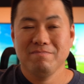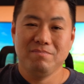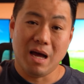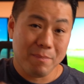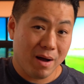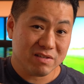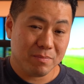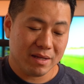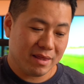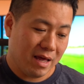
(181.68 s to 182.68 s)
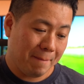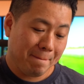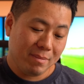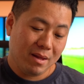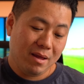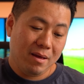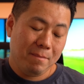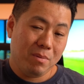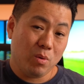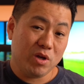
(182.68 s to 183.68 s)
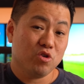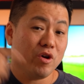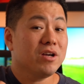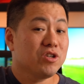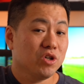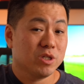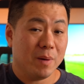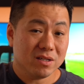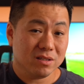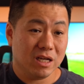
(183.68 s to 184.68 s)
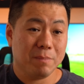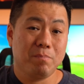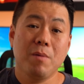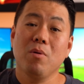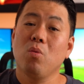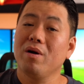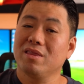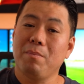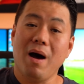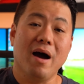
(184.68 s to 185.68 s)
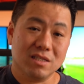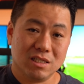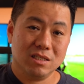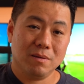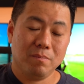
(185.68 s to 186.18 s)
Not positive about that. But when you trade a shoe, especially, people want the box.